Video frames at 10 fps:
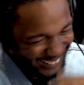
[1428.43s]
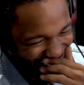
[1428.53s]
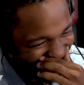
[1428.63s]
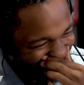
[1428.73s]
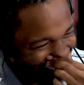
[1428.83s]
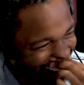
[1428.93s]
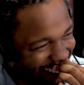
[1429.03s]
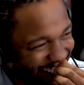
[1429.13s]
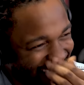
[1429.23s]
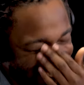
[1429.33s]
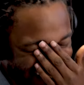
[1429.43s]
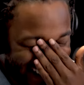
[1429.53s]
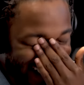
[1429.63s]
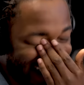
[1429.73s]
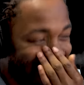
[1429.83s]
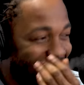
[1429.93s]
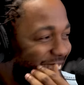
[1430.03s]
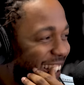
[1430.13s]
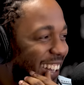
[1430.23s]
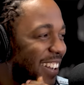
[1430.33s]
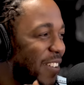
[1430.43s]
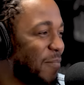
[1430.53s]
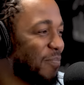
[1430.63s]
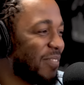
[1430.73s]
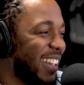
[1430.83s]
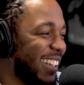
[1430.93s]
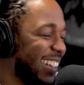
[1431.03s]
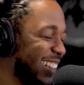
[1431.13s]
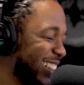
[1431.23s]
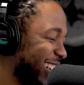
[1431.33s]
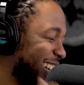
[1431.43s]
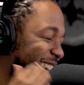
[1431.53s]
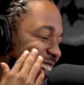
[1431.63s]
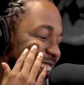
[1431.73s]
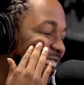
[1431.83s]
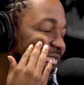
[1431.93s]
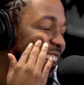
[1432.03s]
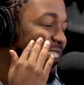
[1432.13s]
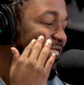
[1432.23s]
do you think Top Dog have? Like, how many TDE hats do you think he have?